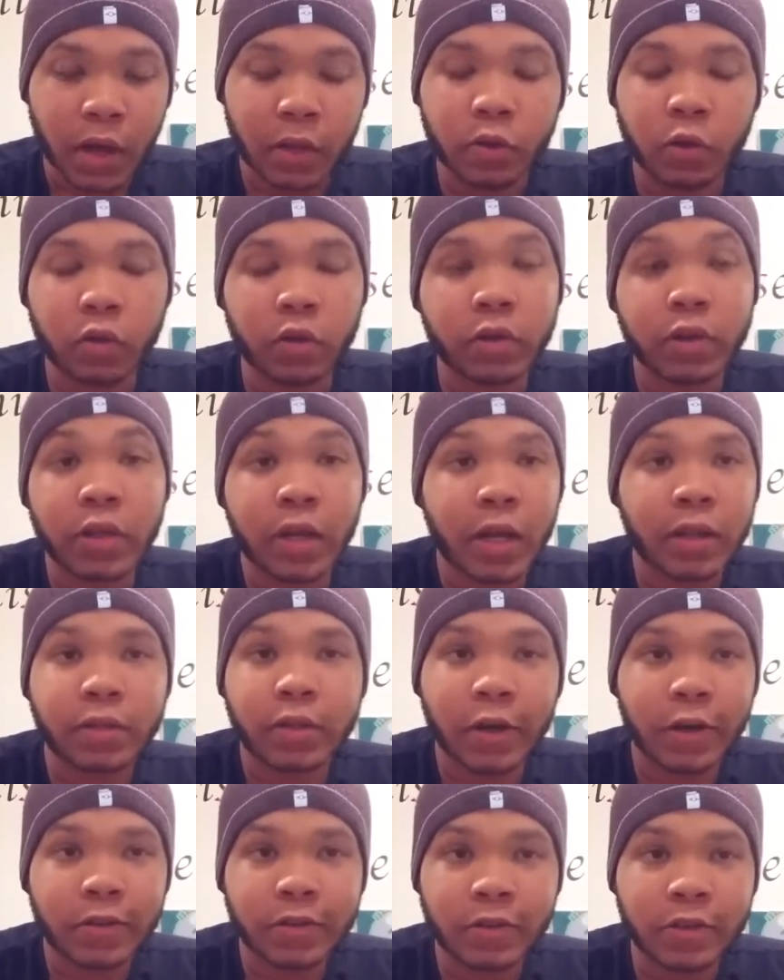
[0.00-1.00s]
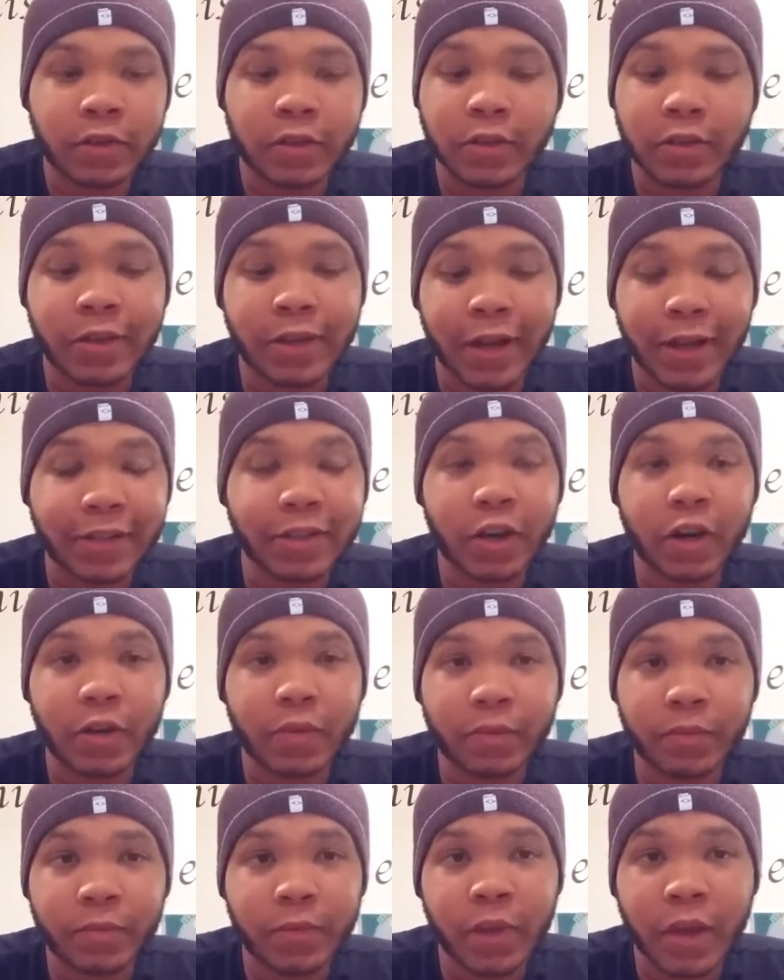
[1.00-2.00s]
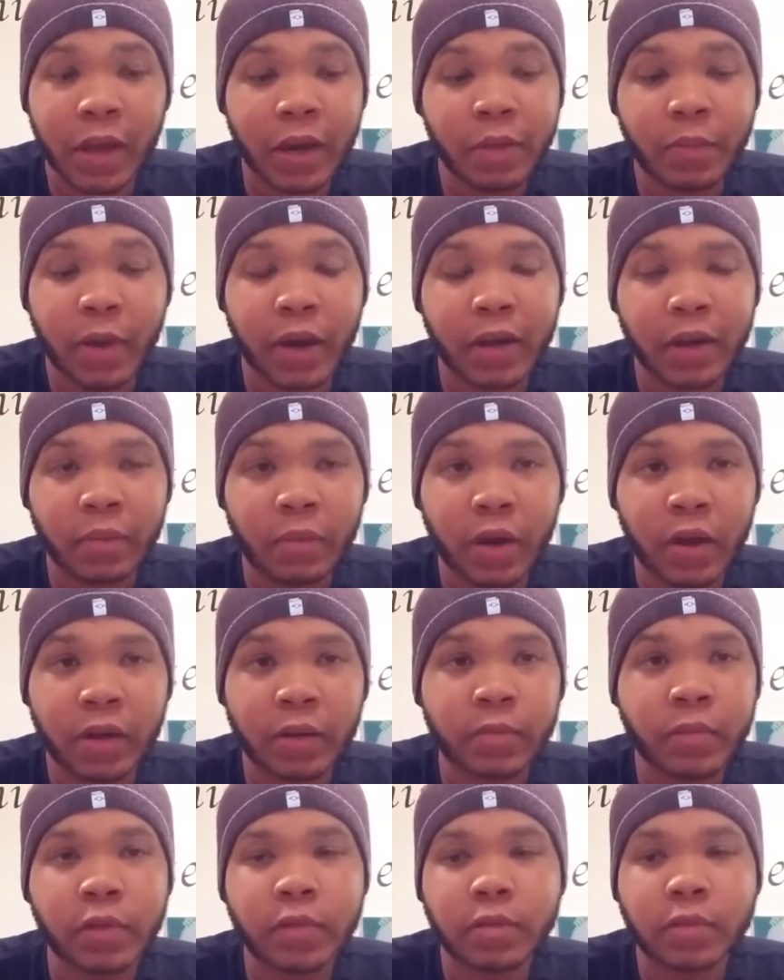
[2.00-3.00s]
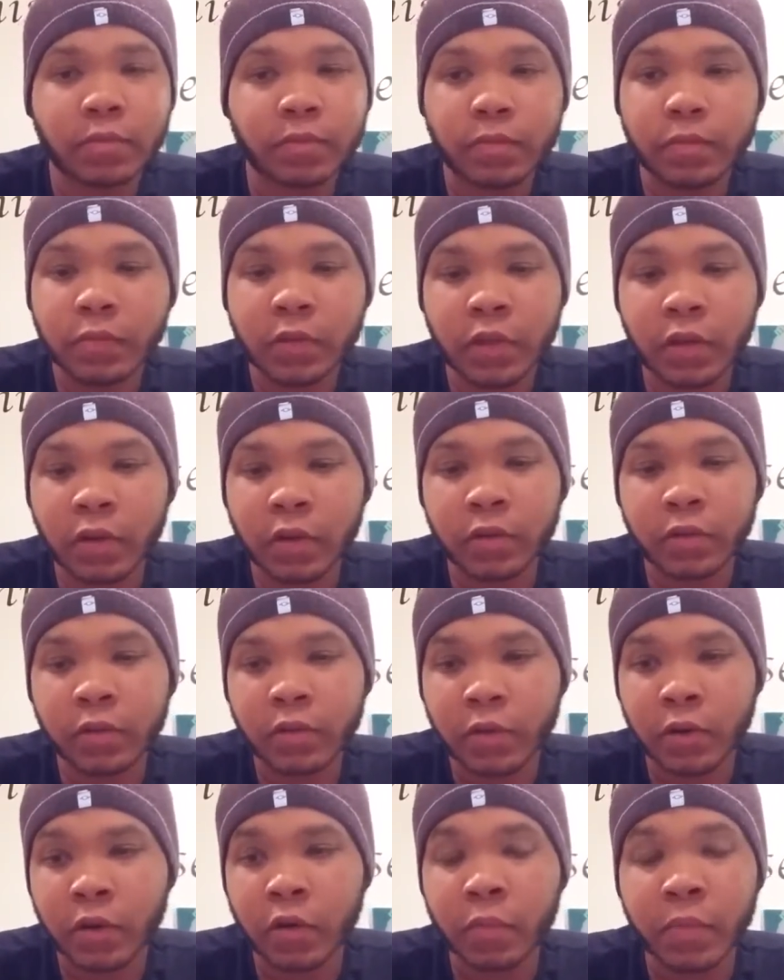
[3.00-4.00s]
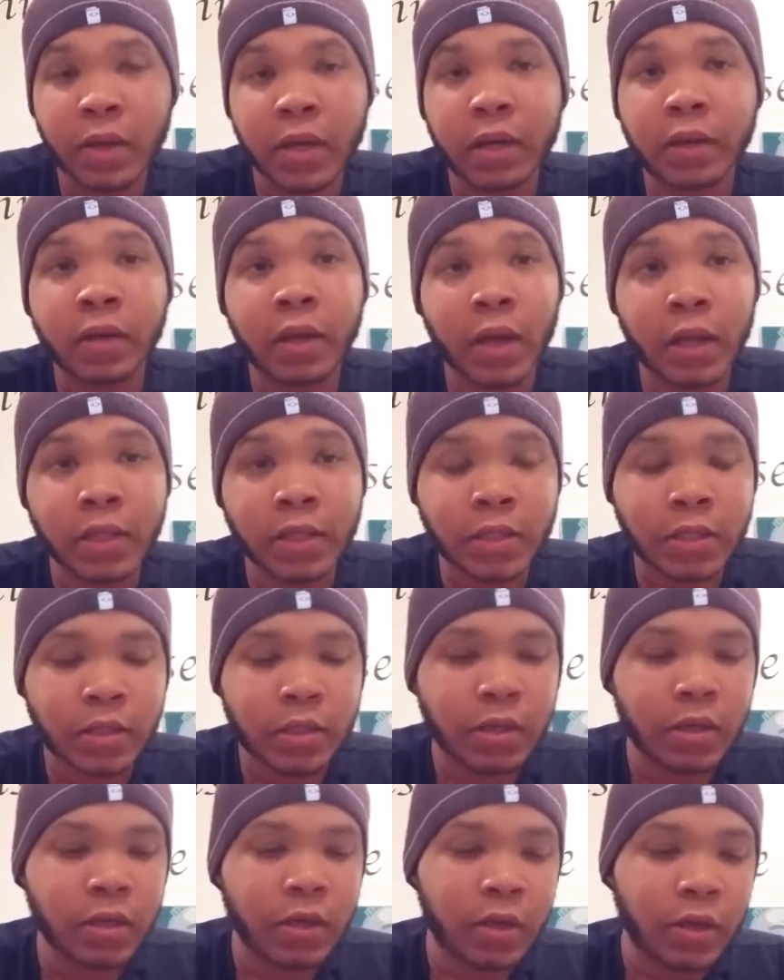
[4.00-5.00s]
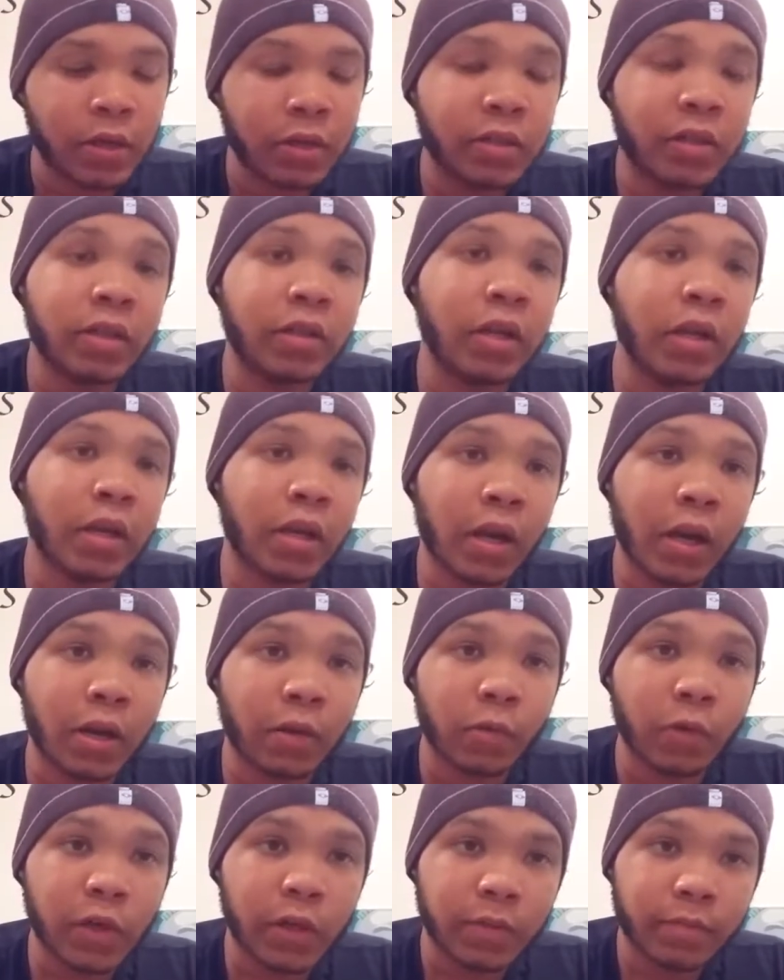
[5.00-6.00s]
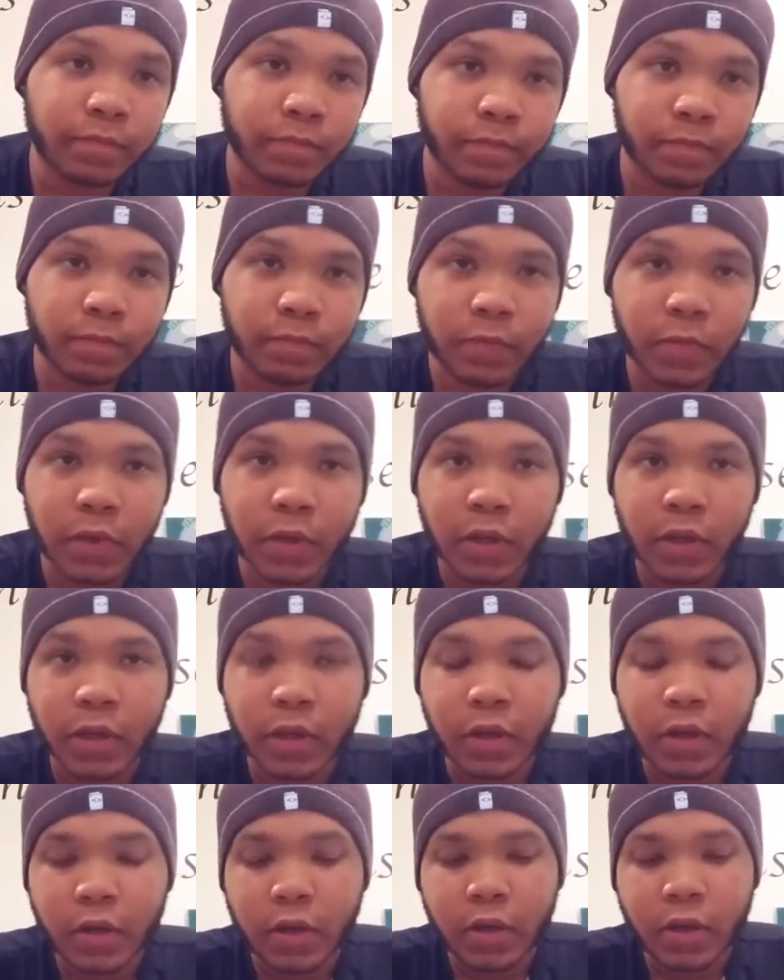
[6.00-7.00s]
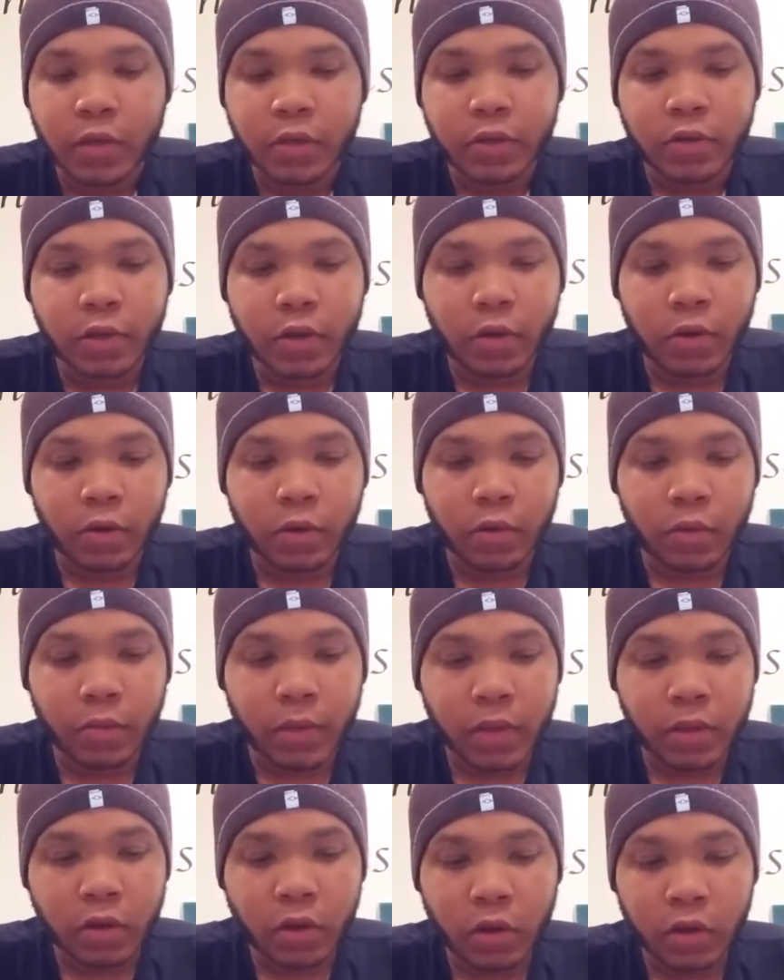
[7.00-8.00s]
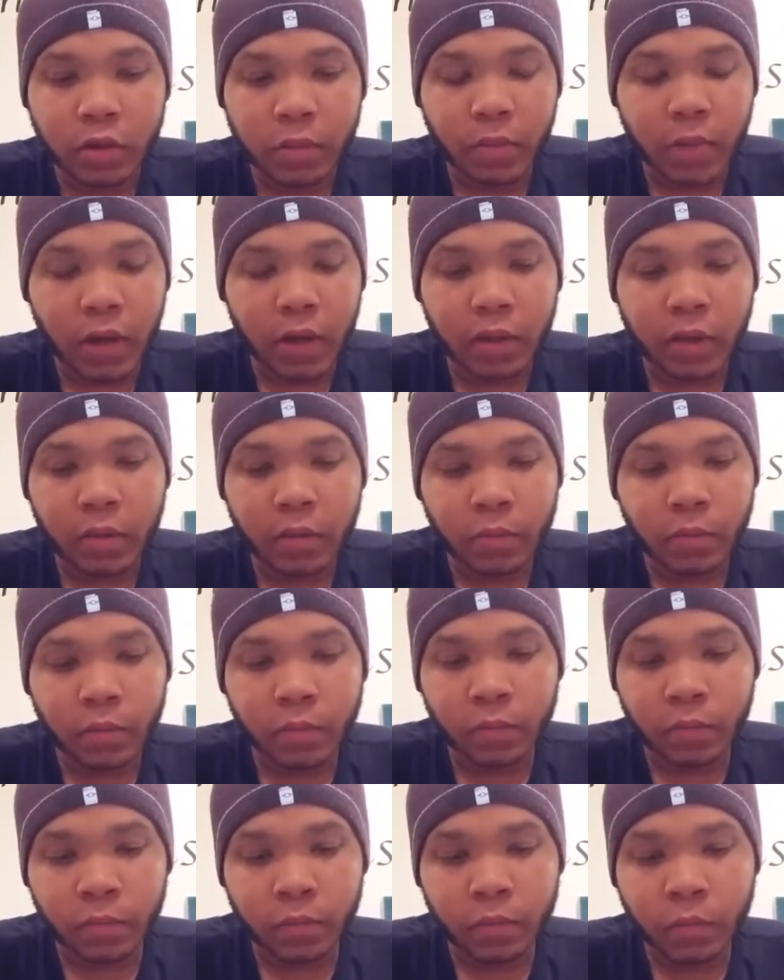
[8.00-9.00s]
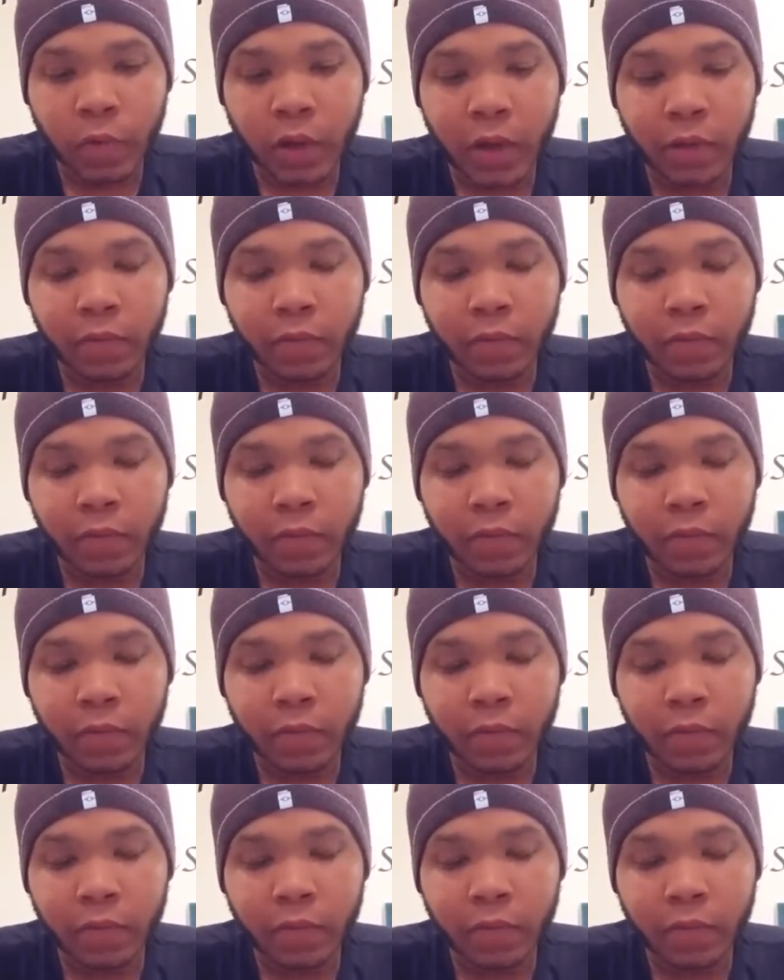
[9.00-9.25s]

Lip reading: I told her to not talk to anybody about it. But you know, her being dense, she did it anyway. So they talked about it and